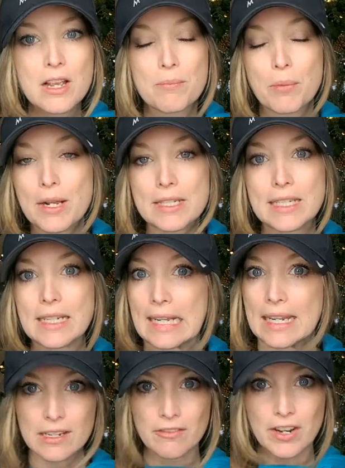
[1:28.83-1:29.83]
present
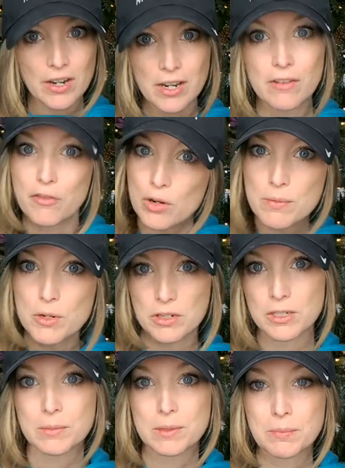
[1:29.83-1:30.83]
and a very affordable
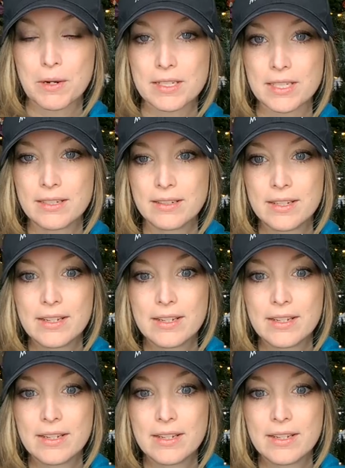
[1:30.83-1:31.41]
Christmas present.